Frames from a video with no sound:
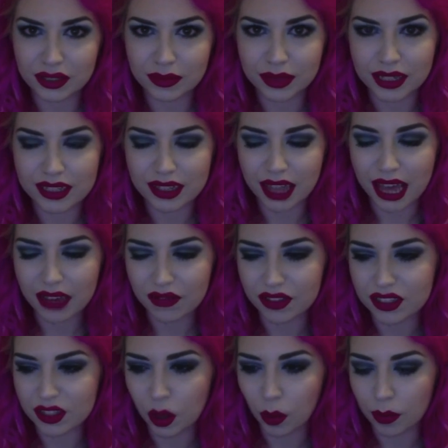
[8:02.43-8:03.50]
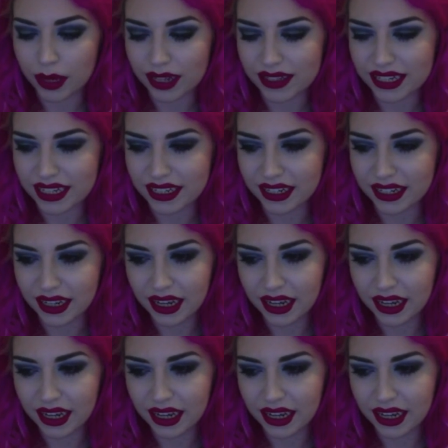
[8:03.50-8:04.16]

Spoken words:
because life is so busy and